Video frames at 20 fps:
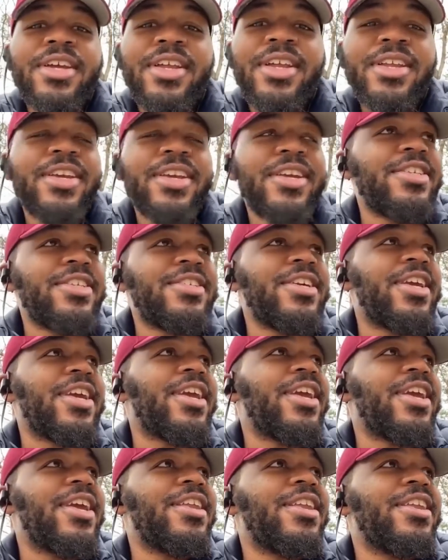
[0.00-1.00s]
that nigga
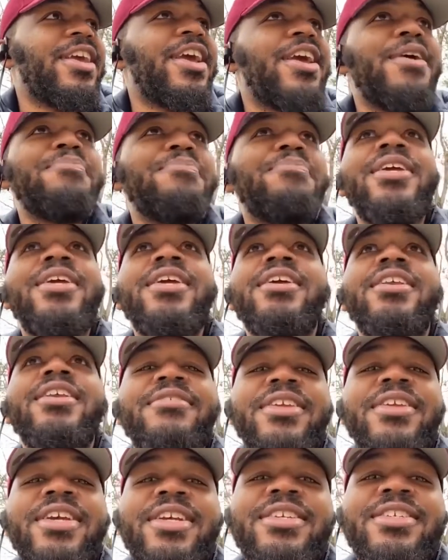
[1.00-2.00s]
Drake and, and Meek,
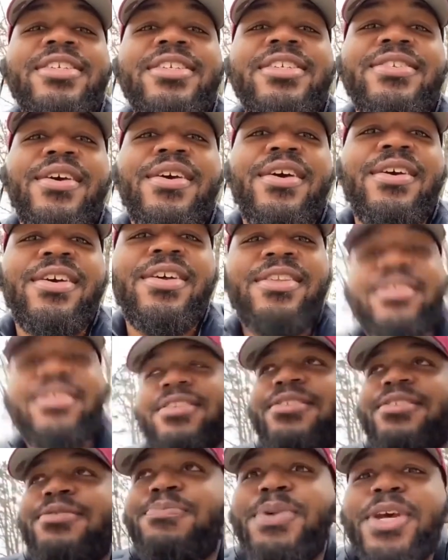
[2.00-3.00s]
them niggas is
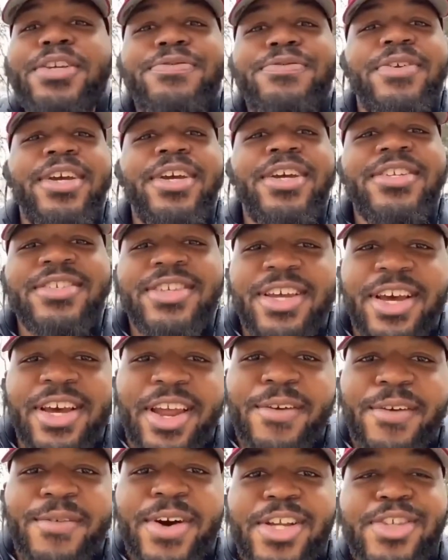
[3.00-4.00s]
best friends now.
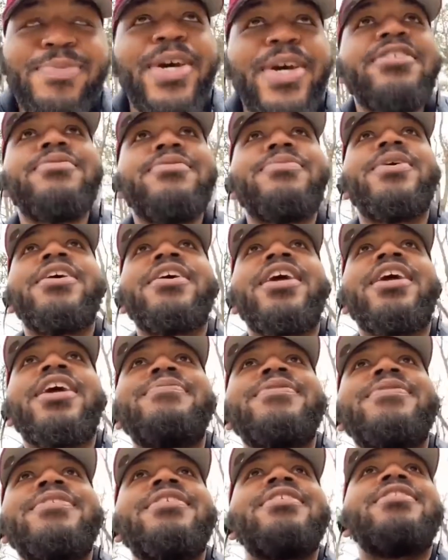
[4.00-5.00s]
They watch basketball
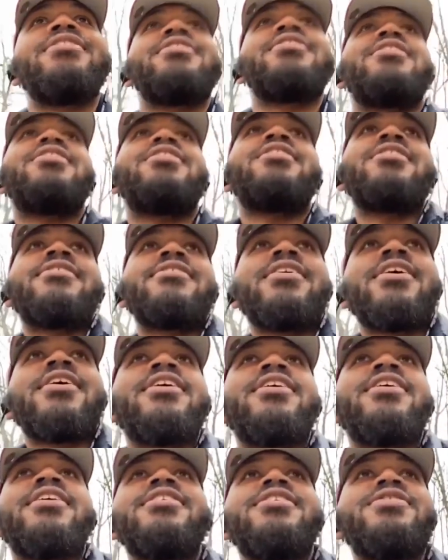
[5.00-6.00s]
games and
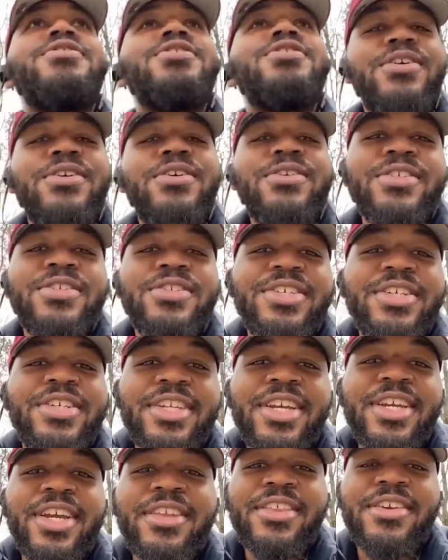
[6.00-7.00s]
they do shows and shit
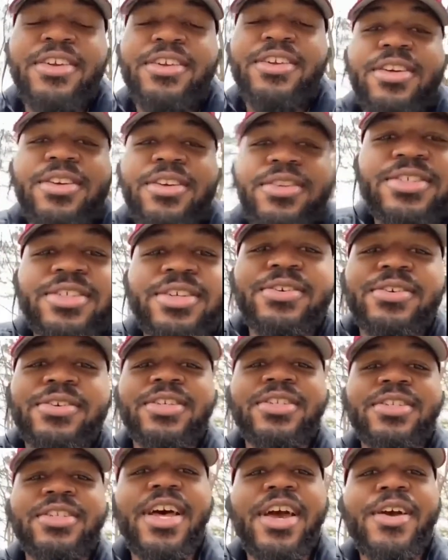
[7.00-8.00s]
together, you know? So it's
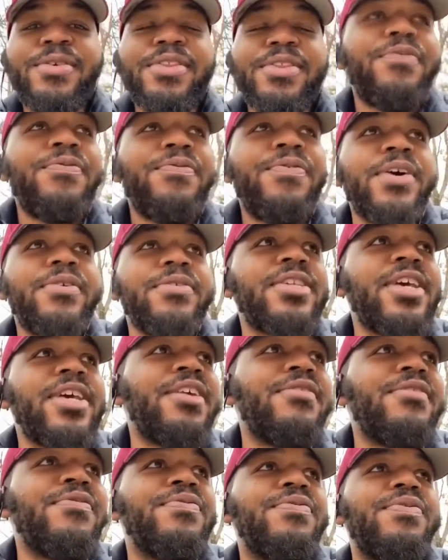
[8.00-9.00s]
just like, what the fuck was
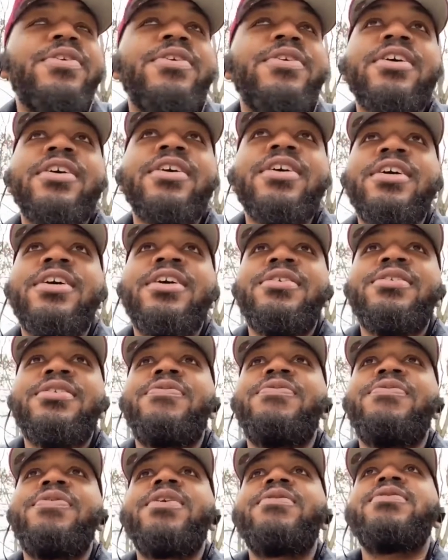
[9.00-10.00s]
that even for? What
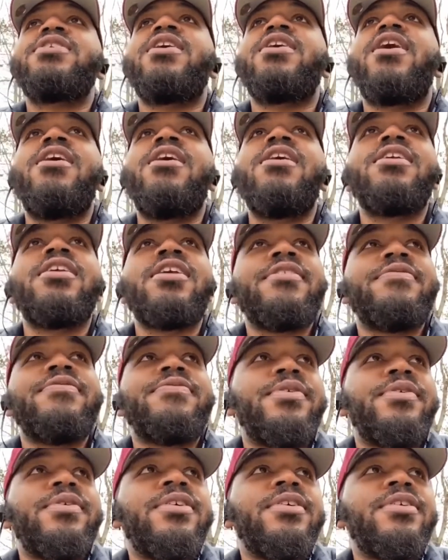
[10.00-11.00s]
the fuck was all of that
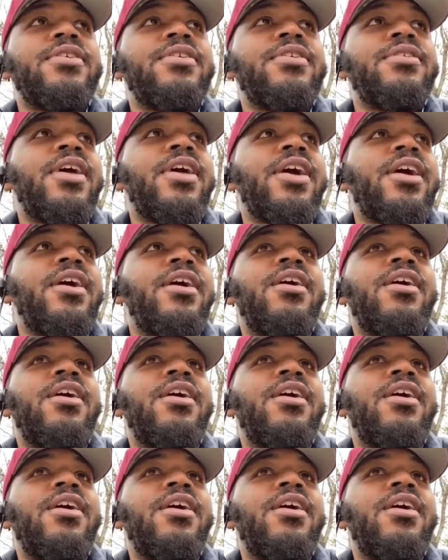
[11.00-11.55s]
for? You know, like